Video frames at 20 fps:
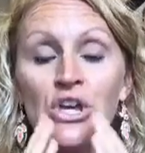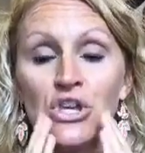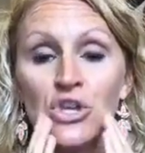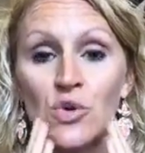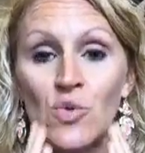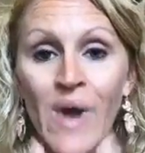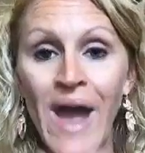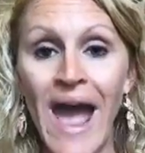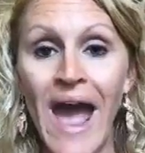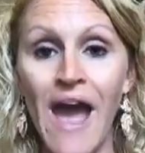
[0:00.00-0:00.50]

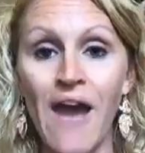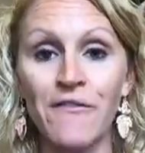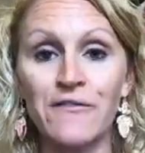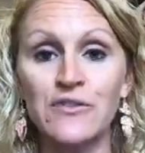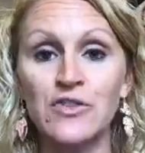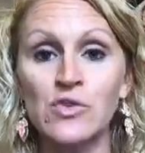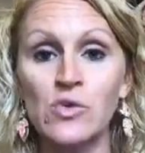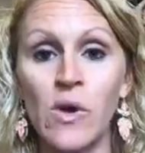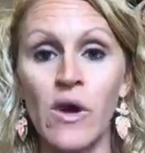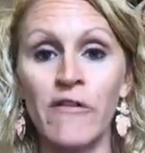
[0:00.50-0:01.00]
you have
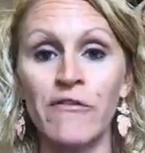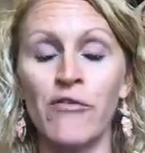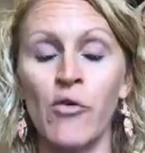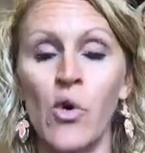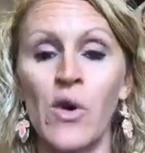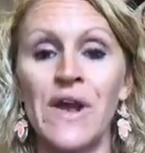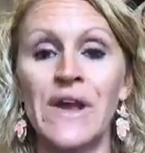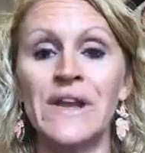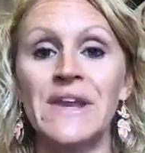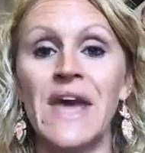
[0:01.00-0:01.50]
to
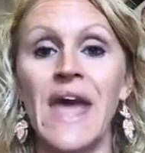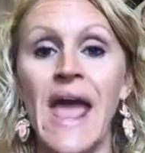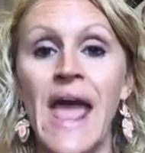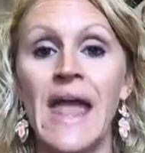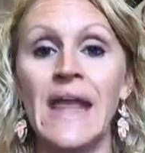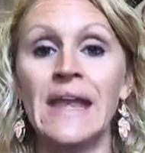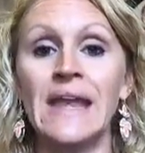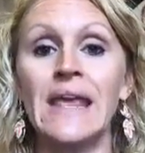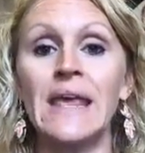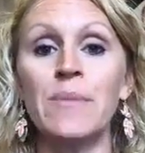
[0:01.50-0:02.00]
avoid
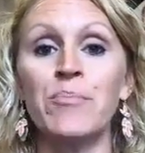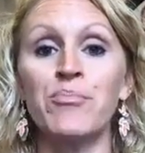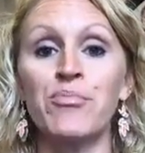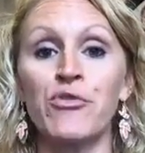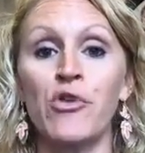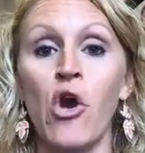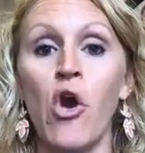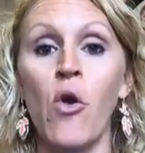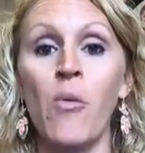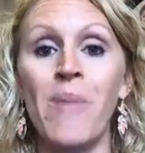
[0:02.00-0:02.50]
any
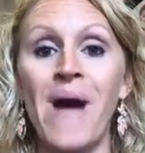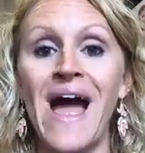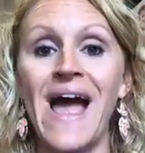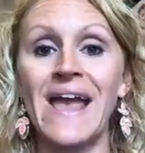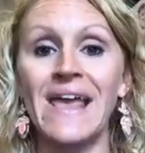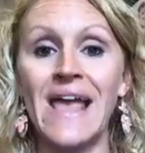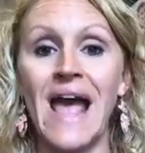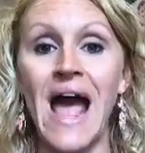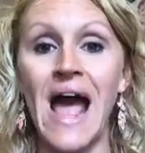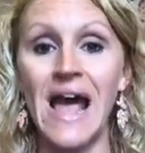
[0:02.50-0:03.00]

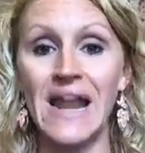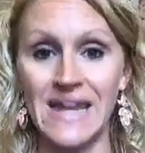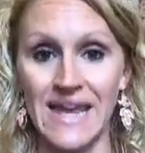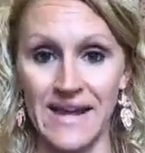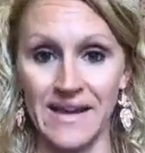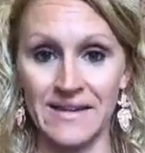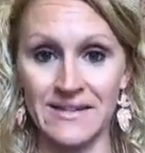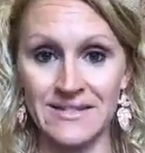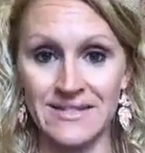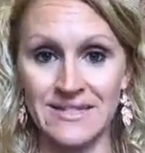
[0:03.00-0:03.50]

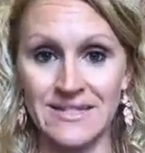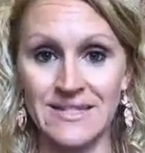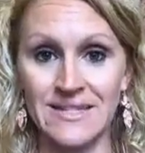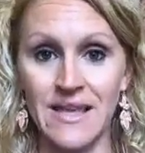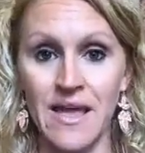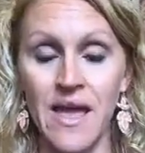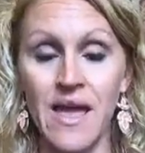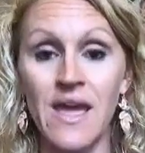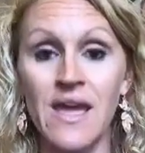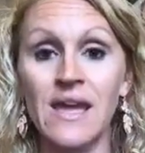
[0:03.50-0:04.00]
probiotics
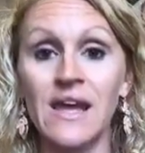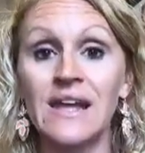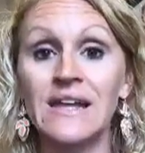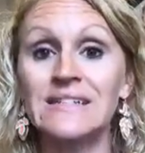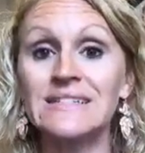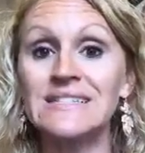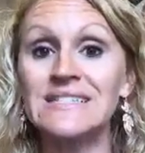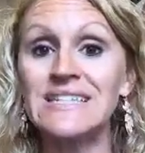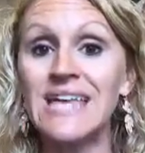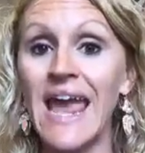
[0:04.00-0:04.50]

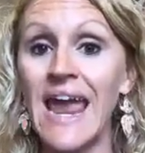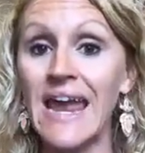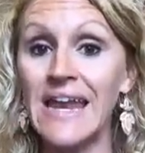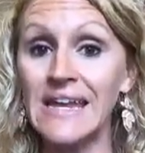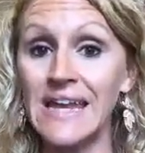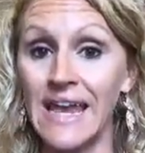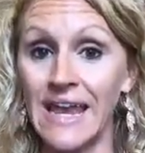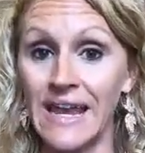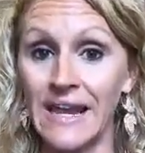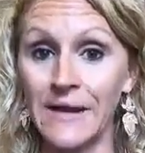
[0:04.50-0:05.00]

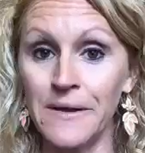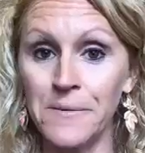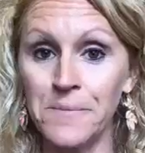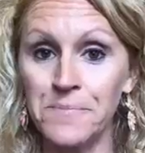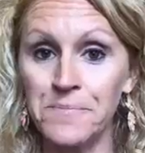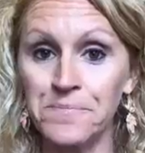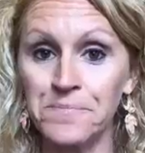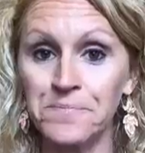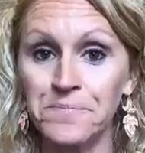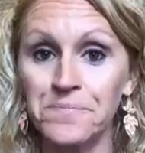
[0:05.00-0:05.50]
containing
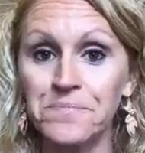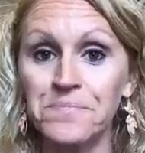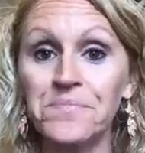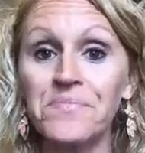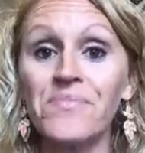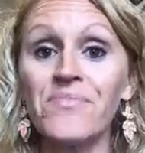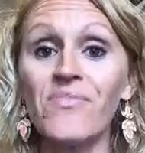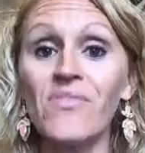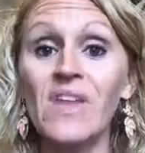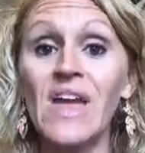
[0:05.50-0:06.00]

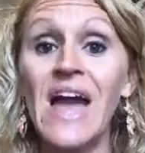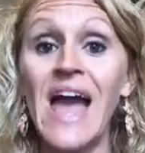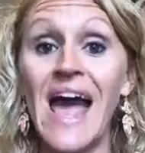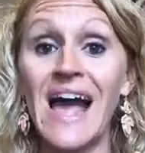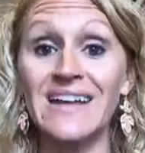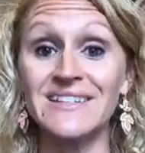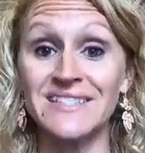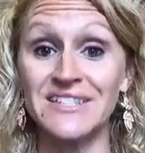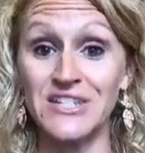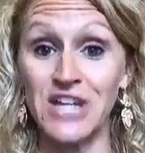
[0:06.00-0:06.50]

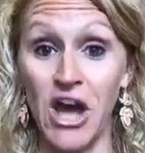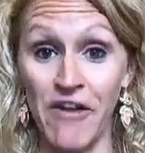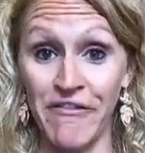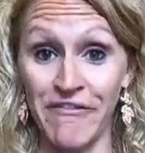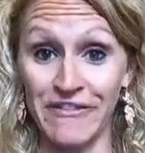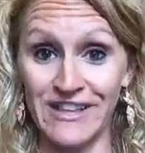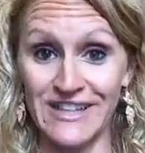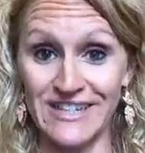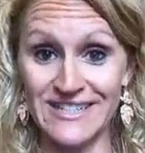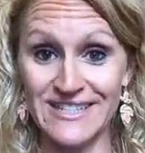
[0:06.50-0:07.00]

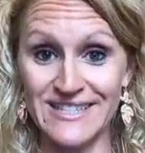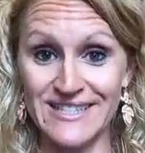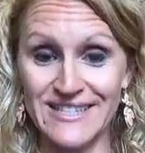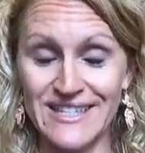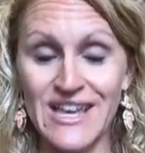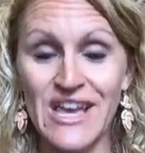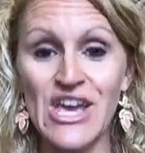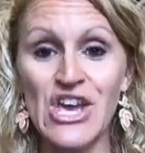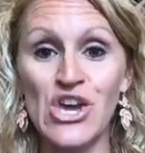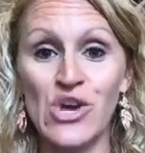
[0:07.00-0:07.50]
acidophilus
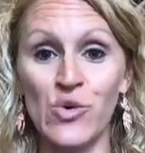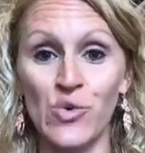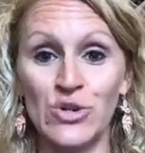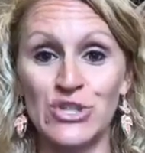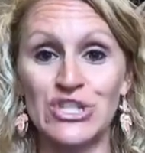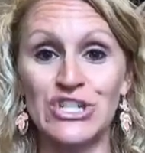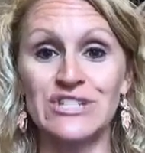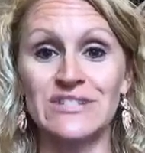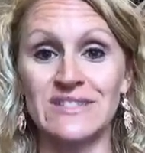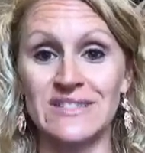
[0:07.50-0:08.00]

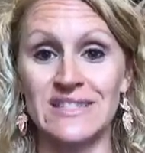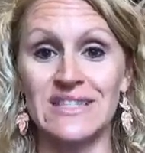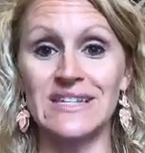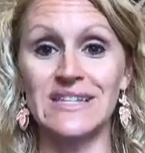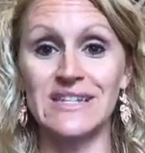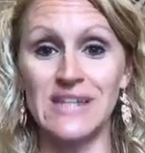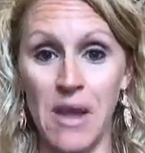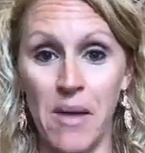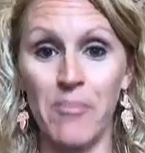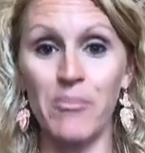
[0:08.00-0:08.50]
which is
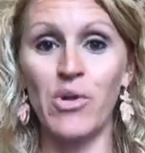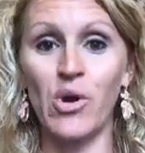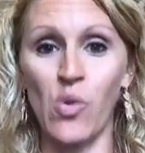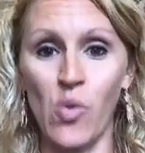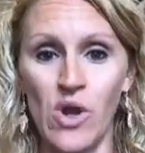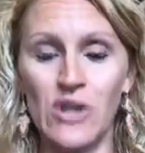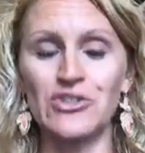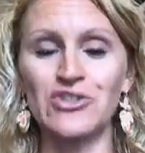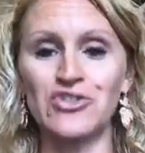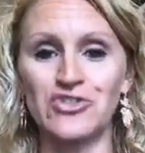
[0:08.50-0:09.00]
the number
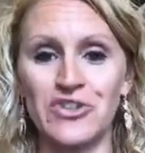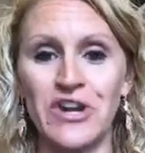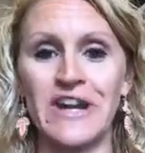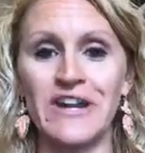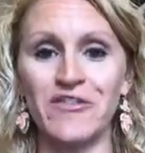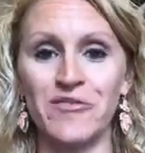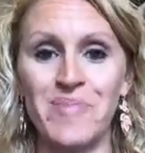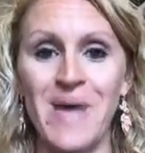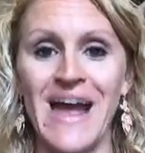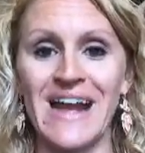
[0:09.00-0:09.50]
one strain
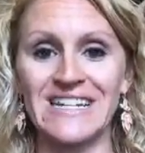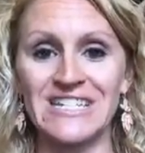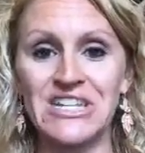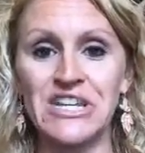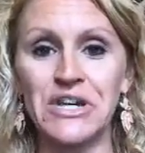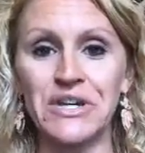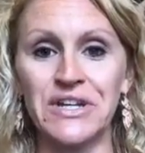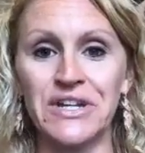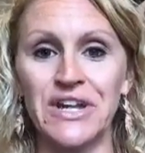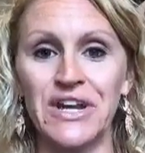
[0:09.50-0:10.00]
of
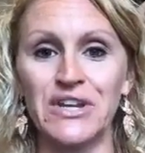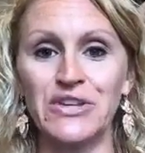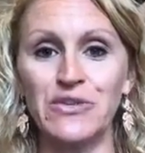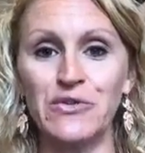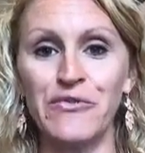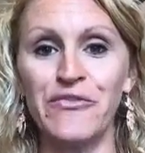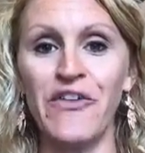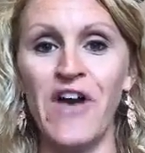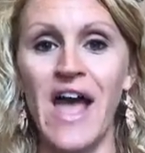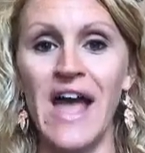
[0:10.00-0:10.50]
bacteria
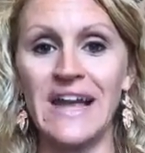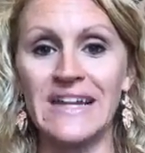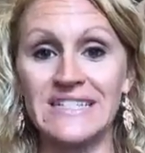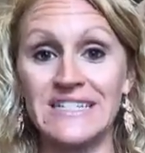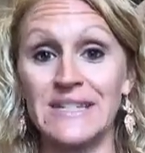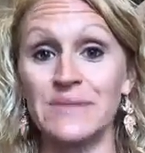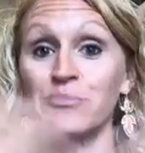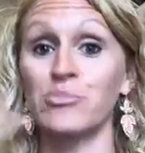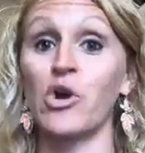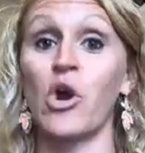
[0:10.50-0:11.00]
you find
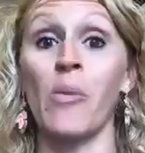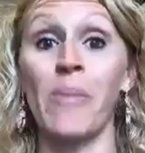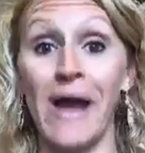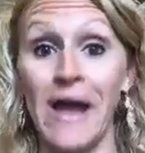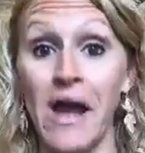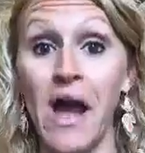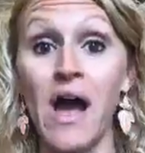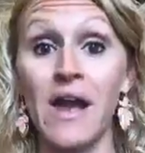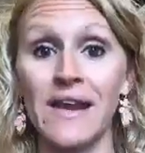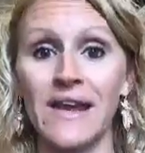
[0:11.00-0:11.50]
in
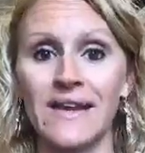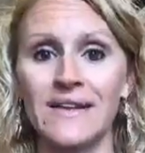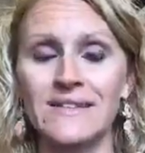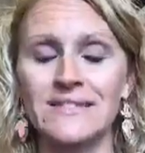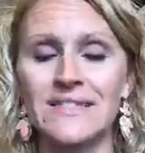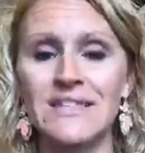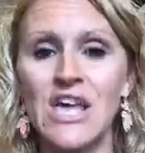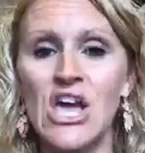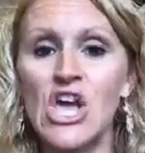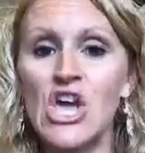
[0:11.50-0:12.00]

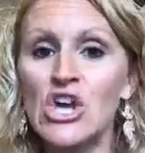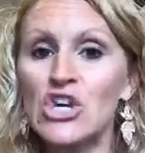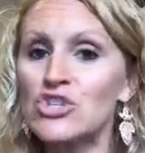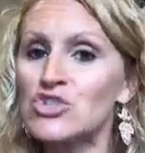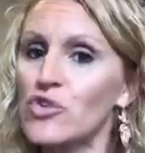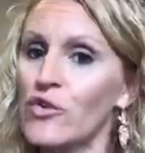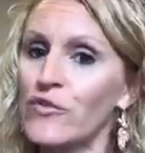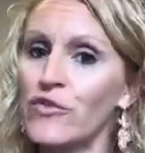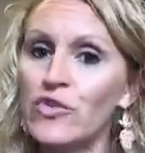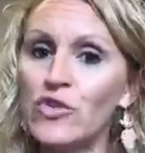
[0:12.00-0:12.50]
probiotics.
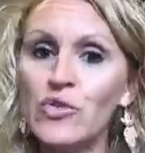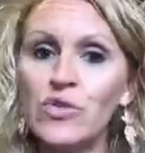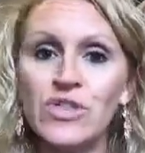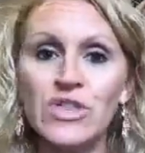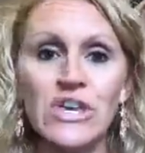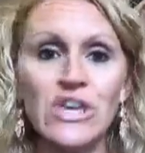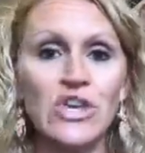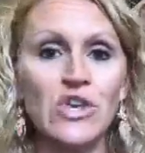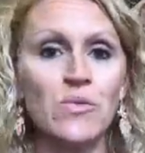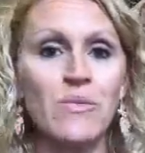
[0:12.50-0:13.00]
So if you
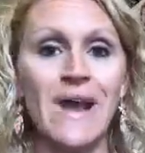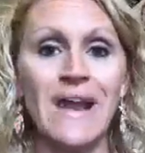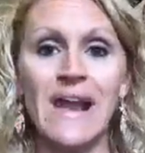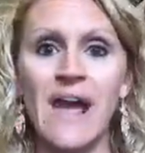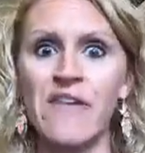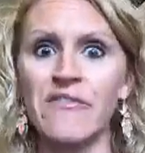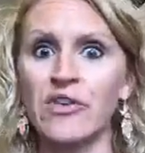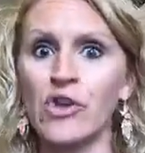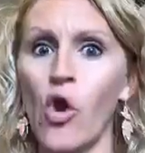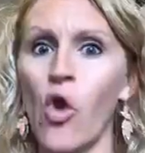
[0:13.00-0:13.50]
think you might
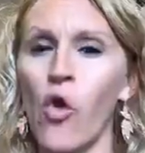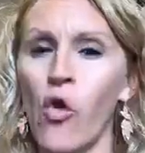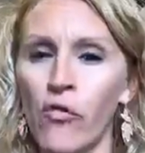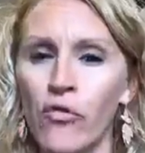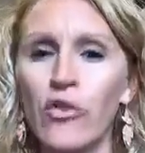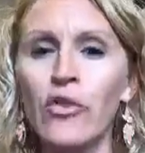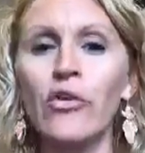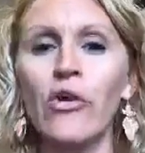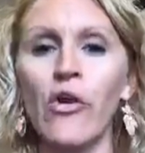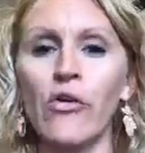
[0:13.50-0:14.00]
have an
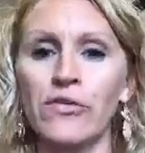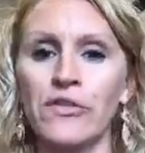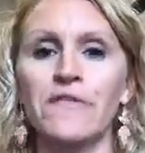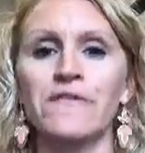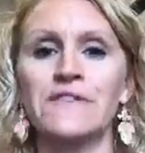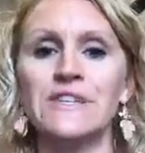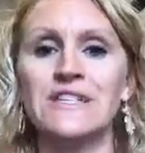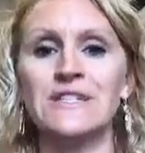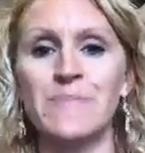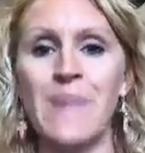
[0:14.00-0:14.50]
overgrowth
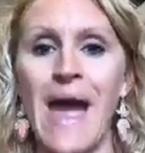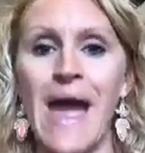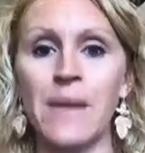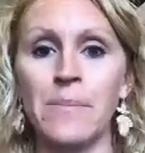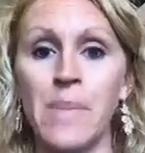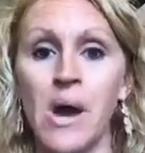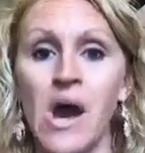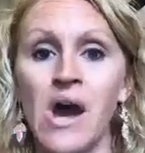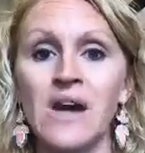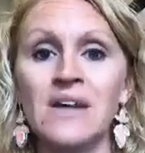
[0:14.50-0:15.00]
of these
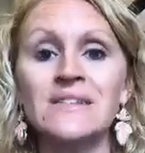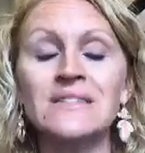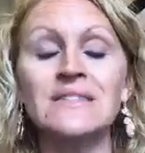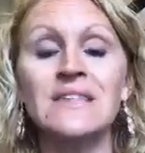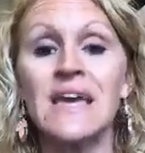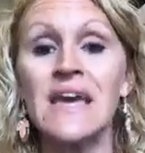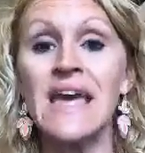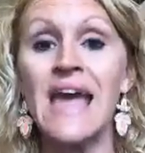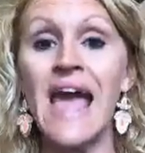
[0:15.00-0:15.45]
bad bugs,